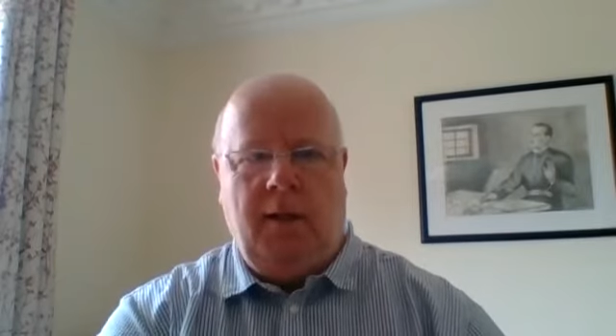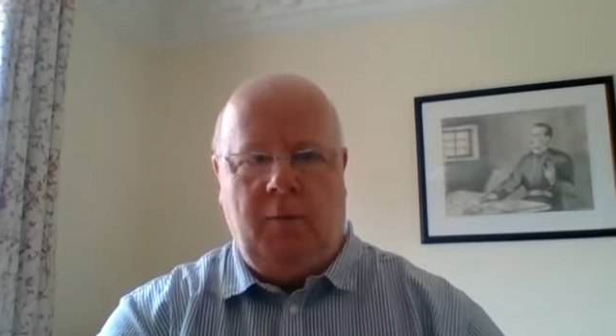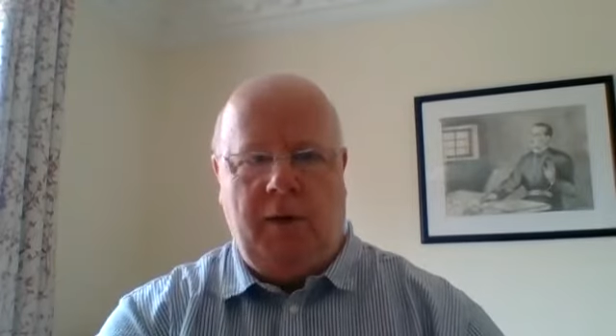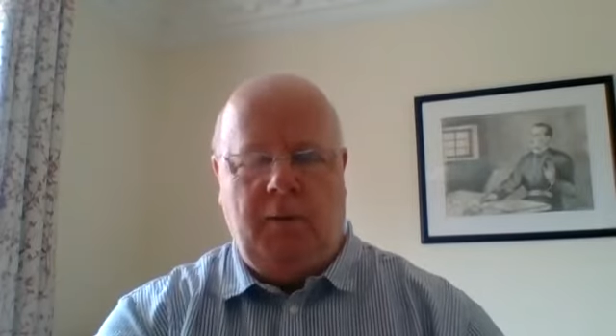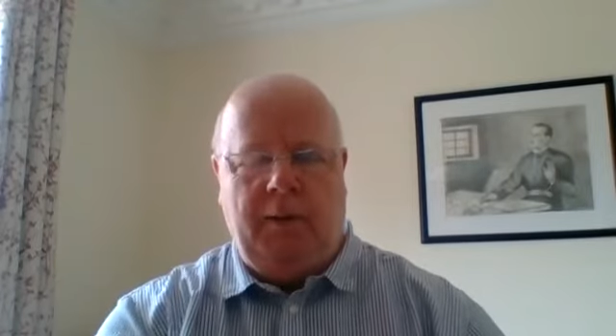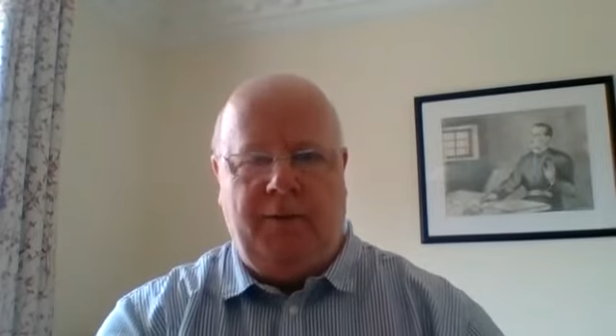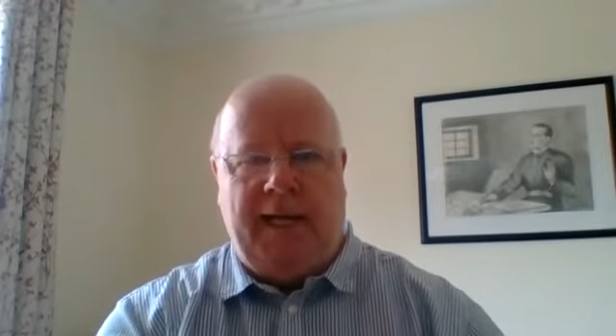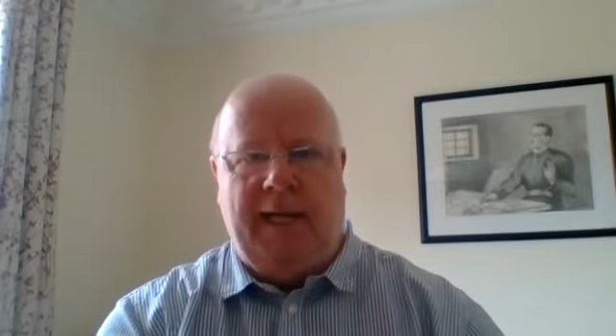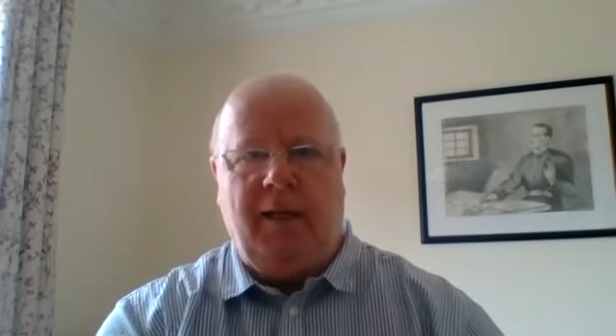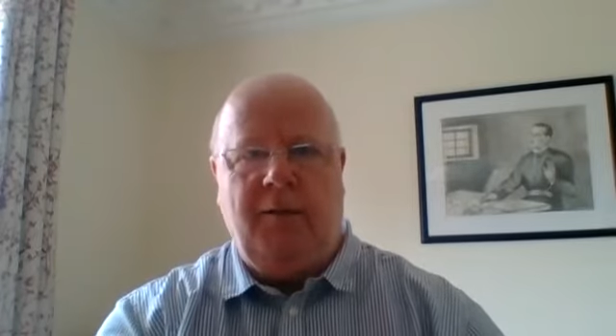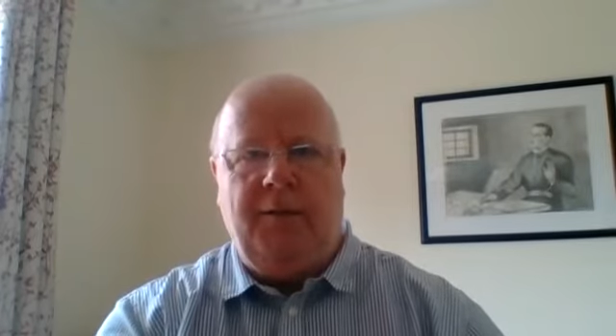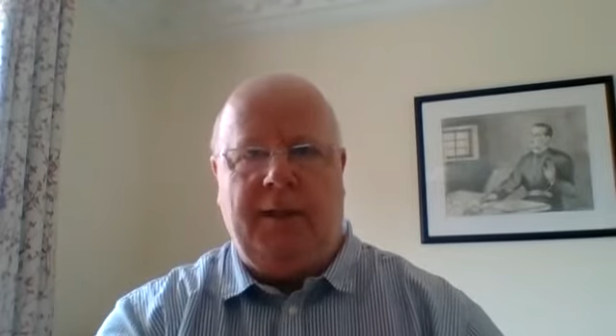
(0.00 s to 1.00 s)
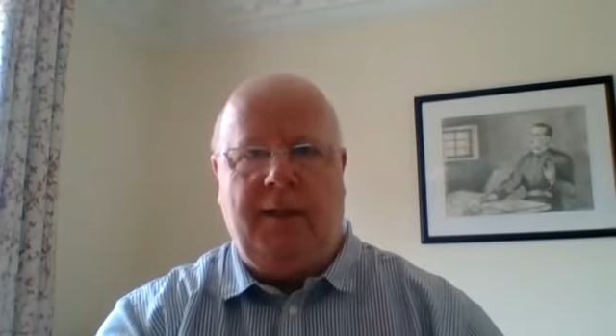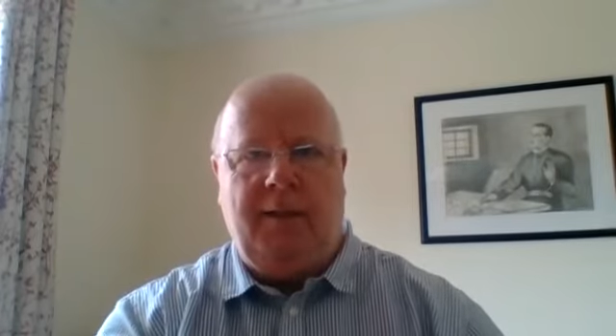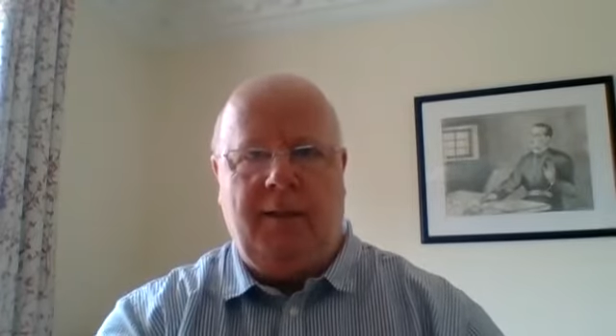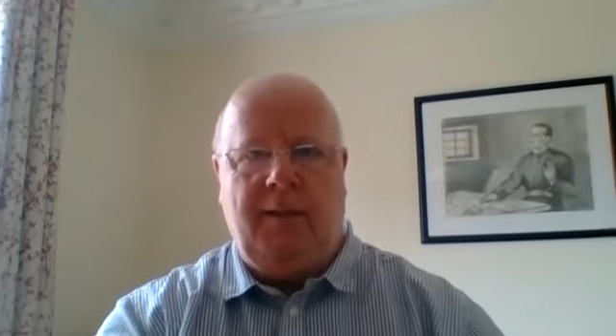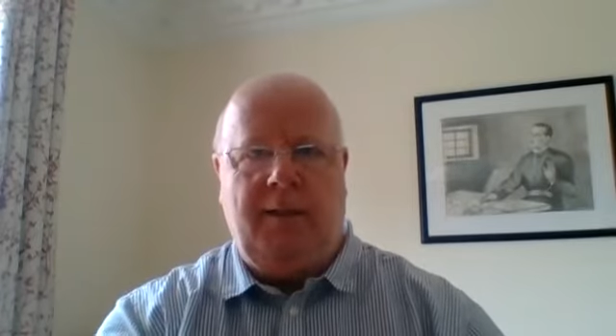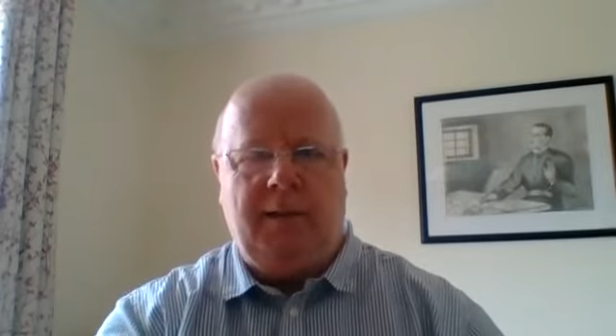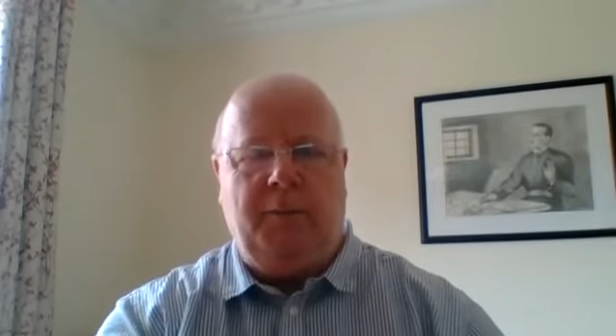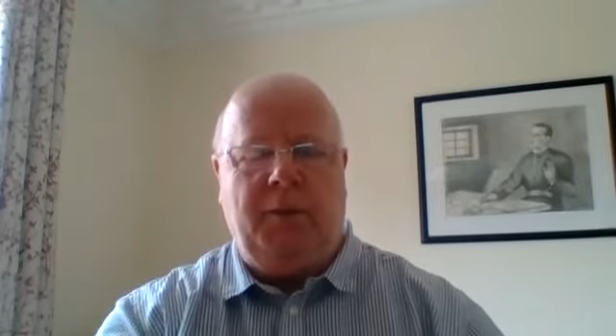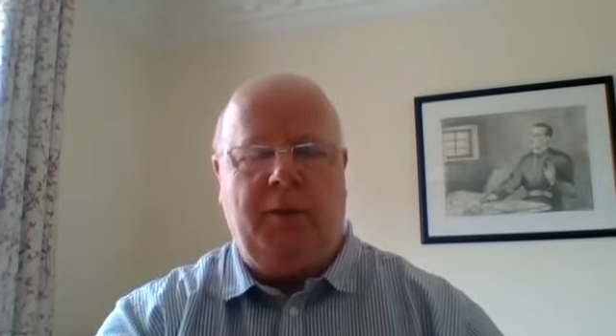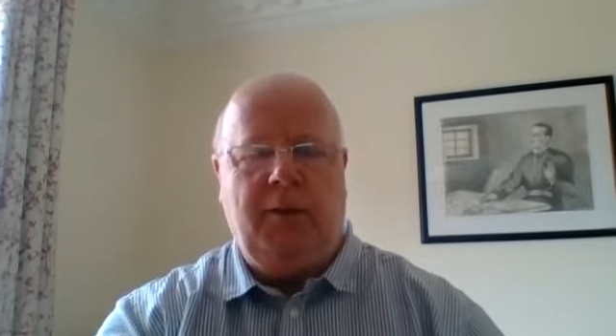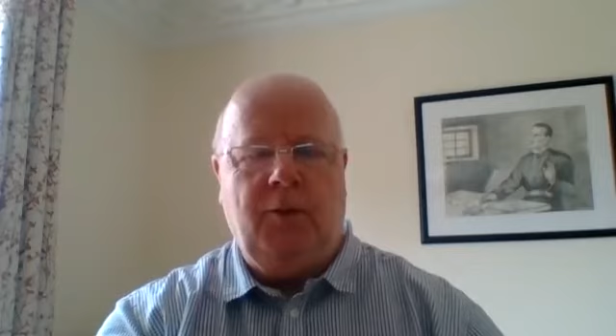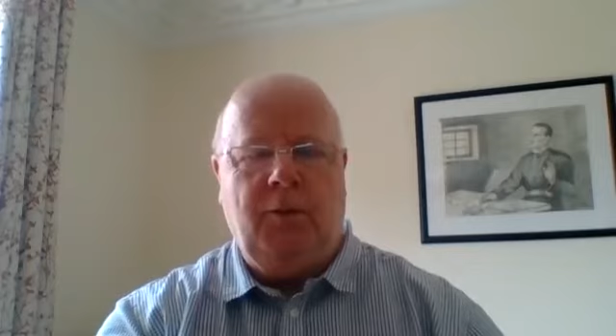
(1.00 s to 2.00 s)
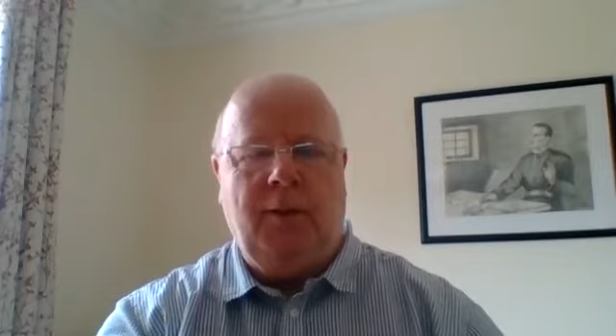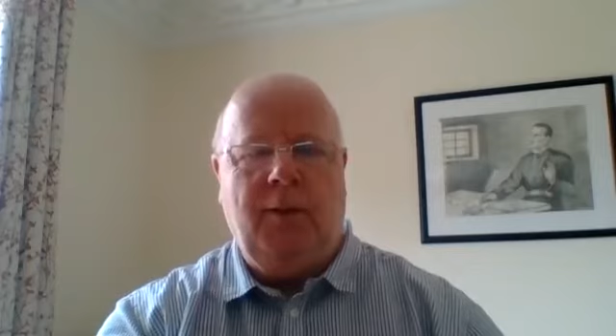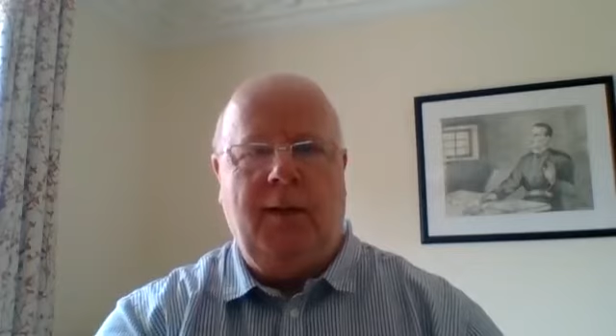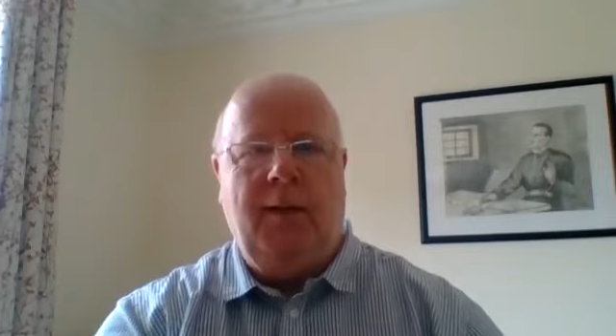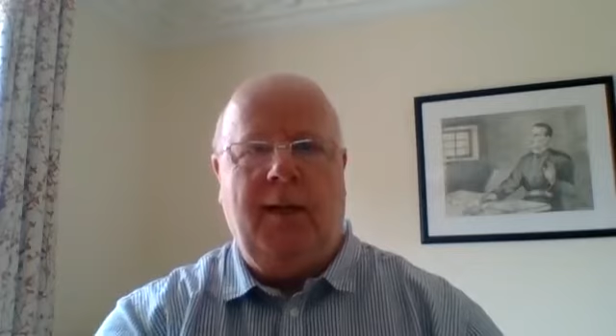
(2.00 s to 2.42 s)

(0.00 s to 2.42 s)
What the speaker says: where we've elevated the spiritual